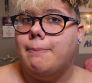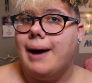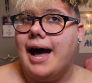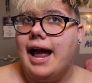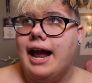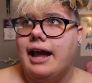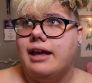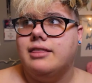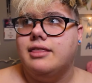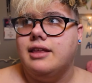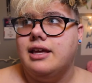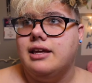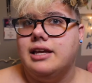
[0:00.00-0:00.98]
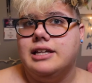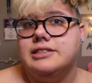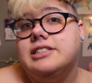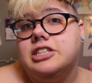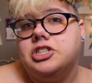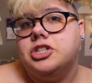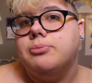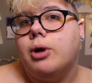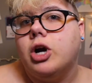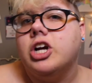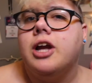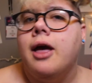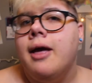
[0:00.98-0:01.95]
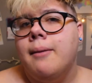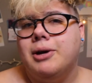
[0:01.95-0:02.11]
by the incision mark,